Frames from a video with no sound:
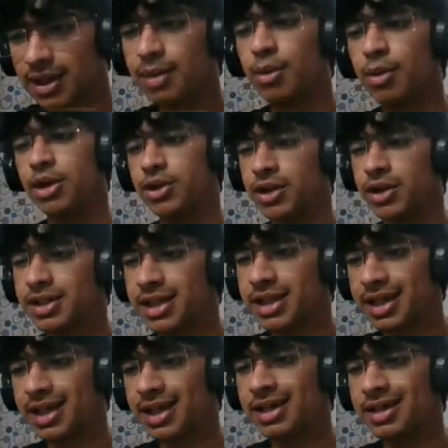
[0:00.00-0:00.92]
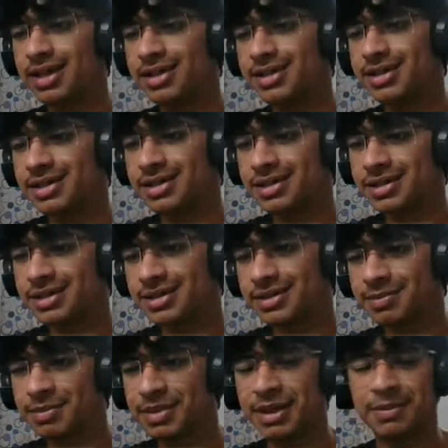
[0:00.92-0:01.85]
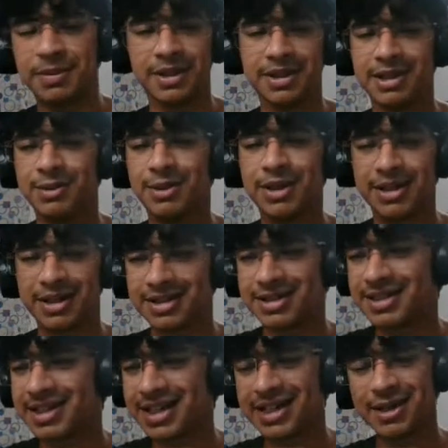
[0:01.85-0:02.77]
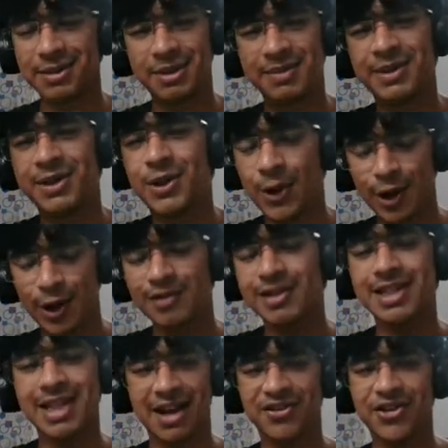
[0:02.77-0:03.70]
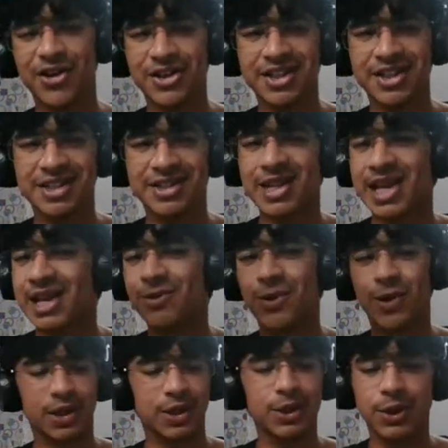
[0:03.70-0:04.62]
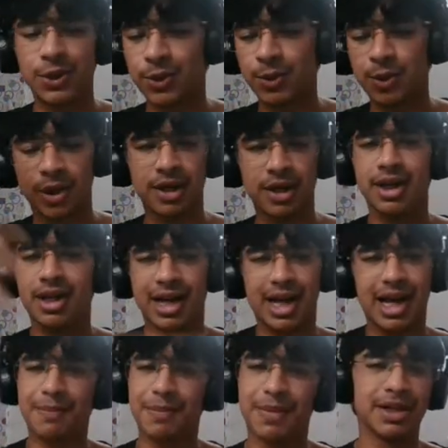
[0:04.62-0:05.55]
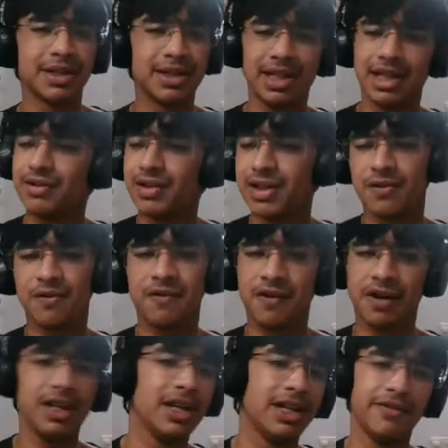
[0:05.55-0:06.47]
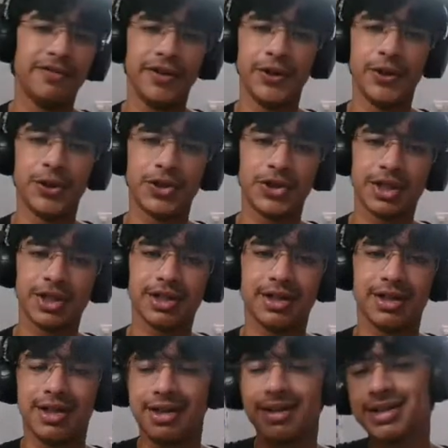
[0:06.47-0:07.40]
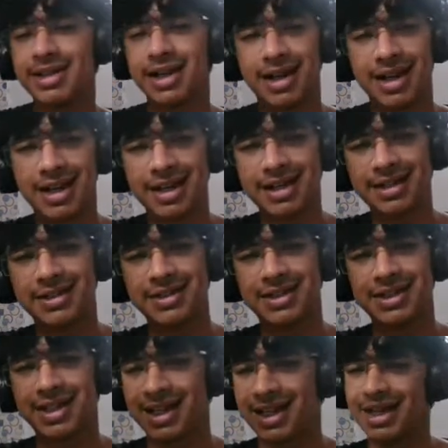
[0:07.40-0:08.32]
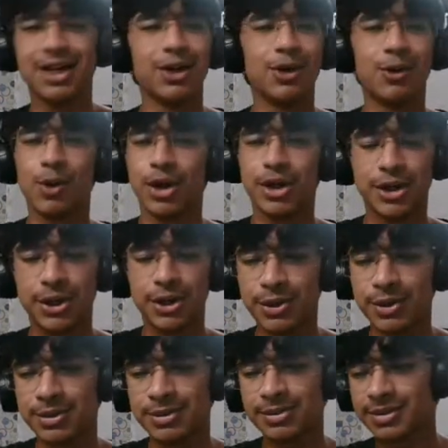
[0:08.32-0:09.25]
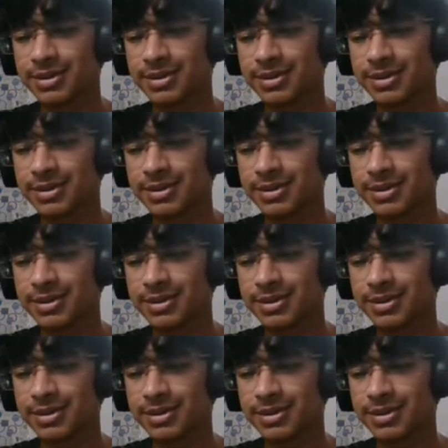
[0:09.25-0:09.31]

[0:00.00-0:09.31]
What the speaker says: Come on, your second year people, come on. Second year people always have questions, like what to do. I personally was very confused in second year. I didn't know what to do.